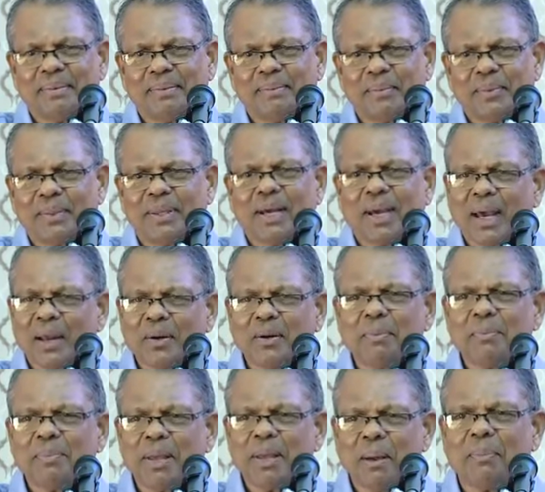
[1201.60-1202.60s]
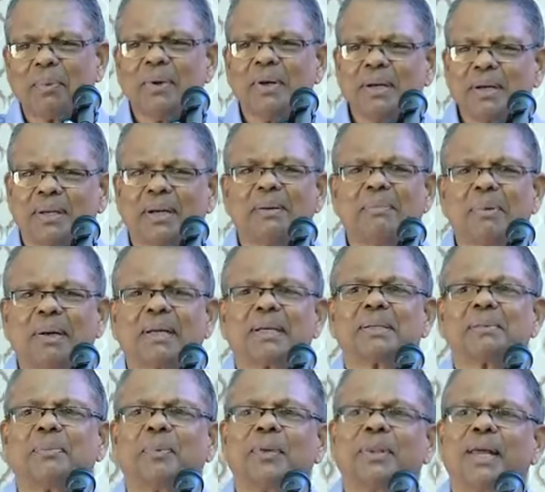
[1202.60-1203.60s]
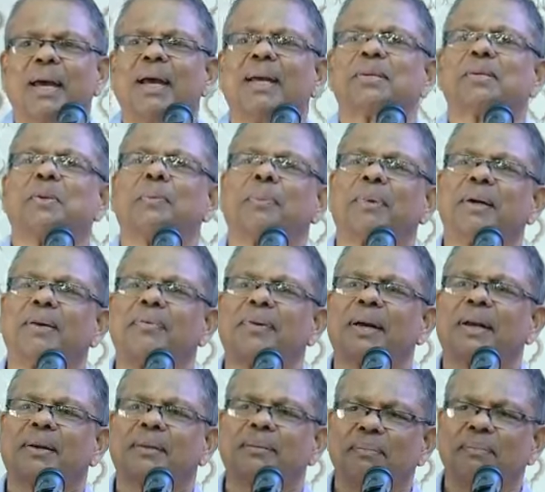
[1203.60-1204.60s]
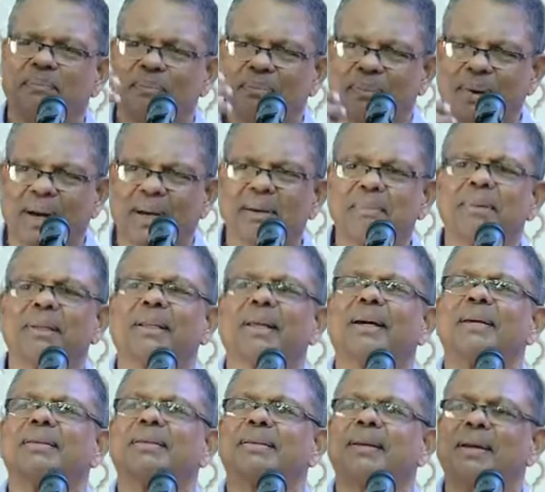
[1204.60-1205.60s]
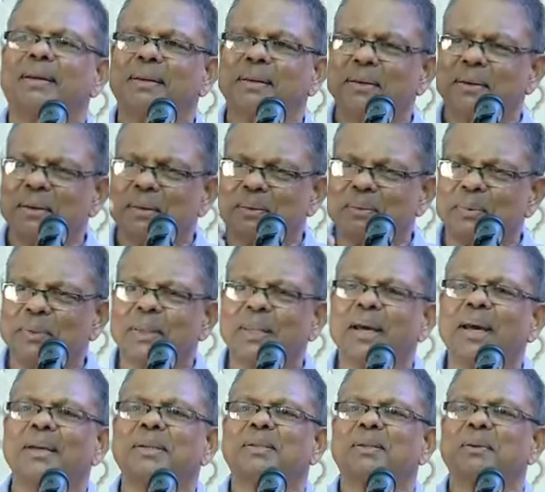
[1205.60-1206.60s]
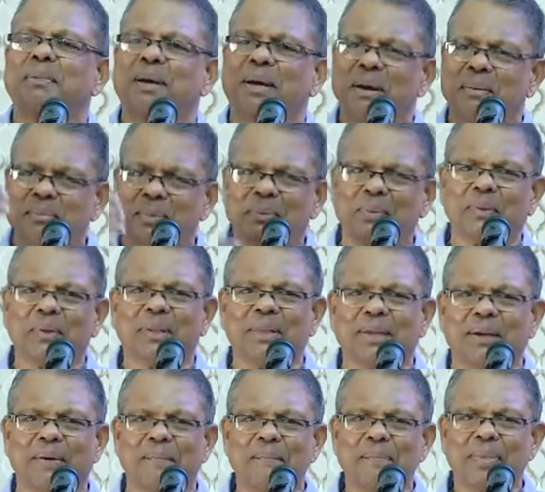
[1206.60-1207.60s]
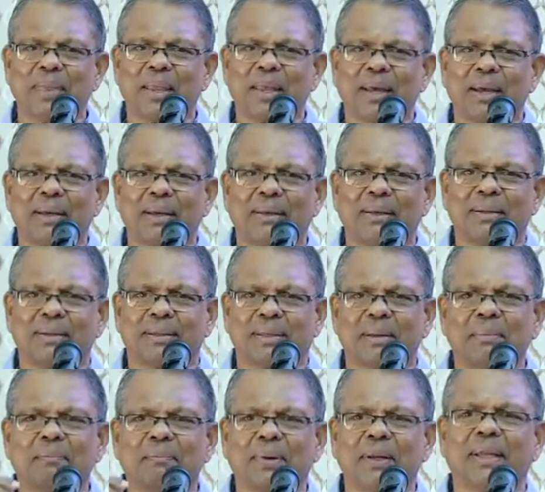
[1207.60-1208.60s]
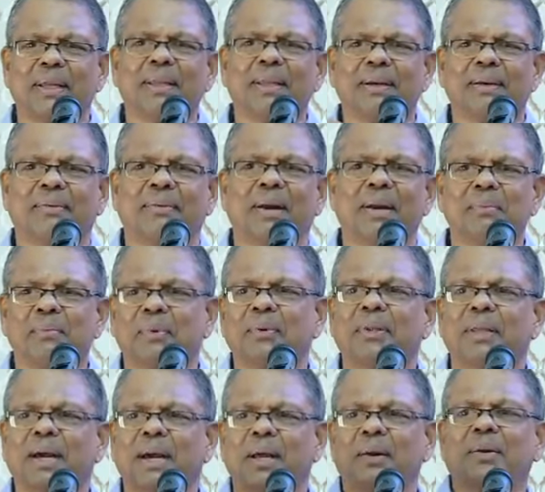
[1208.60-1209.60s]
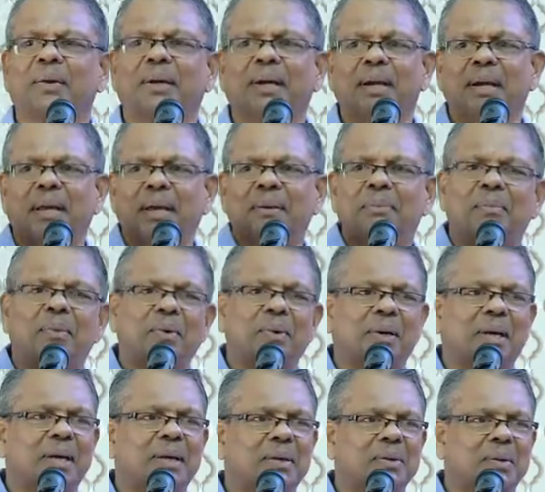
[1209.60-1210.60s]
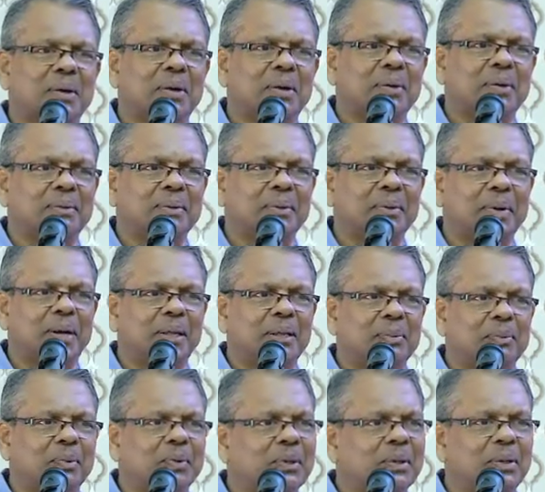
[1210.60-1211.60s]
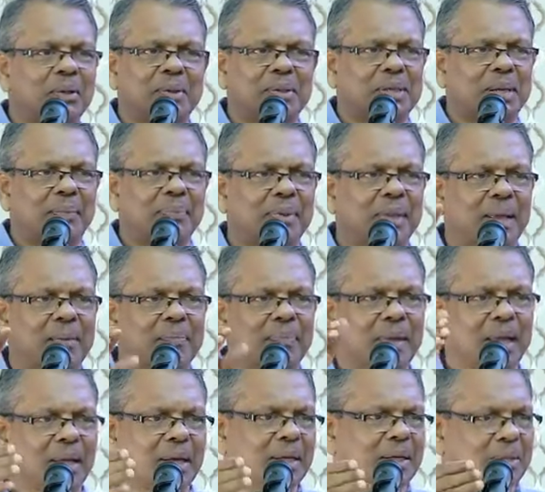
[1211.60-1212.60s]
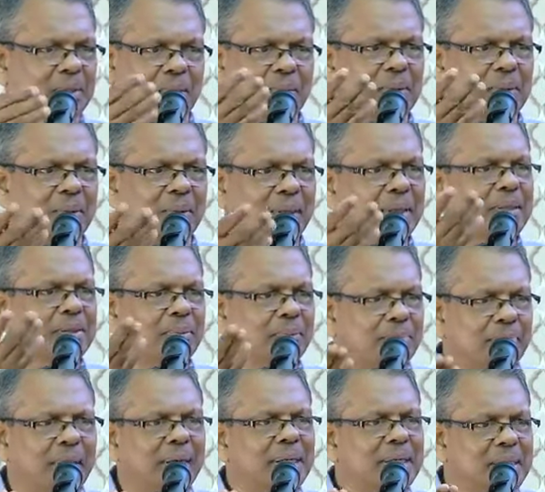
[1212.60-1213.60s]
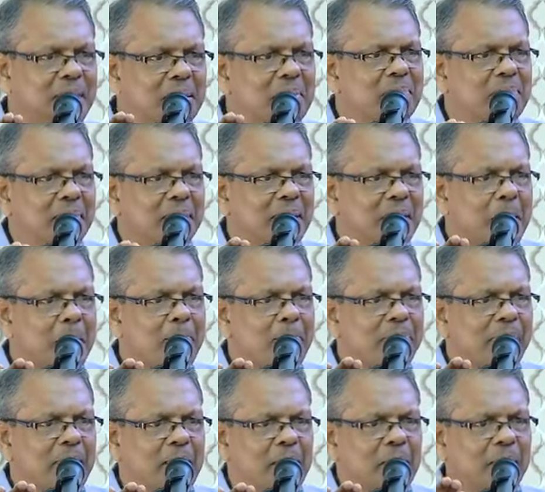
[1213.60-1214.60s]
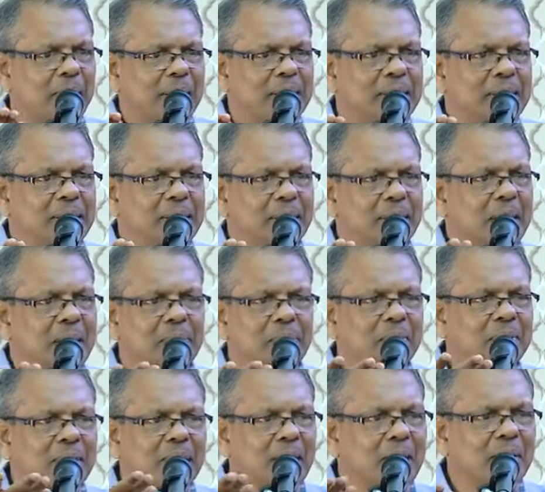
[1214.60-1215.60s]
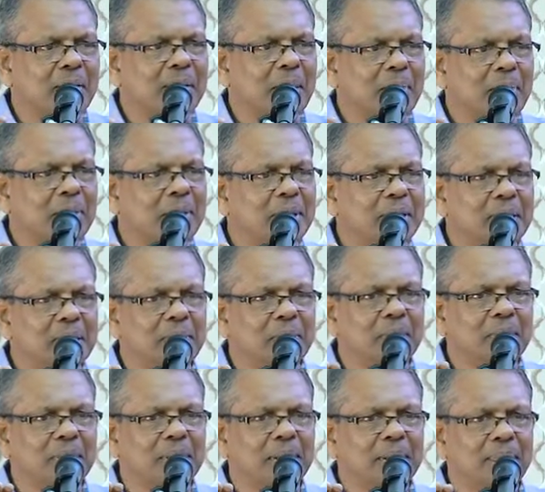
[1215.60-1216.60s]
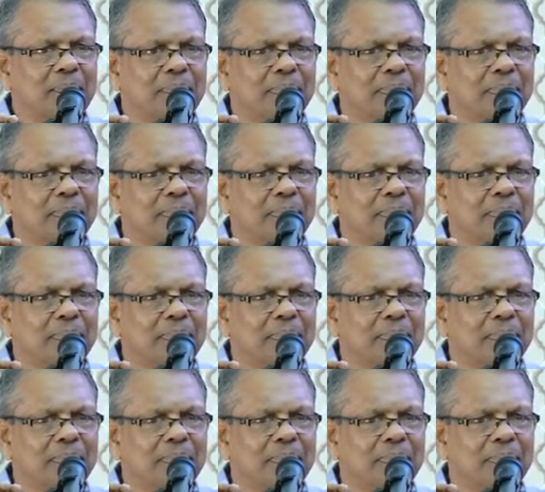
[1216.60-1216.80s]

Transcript: Buddha cannot be appointed because Buddha has to perfect paramitas and, Buddha has to become a Buddha. Simply the one Buddha cannot name, okay, you are the Buddha or something. So it's pretty simple. You can see that Buddha cannot appoint a Buddha.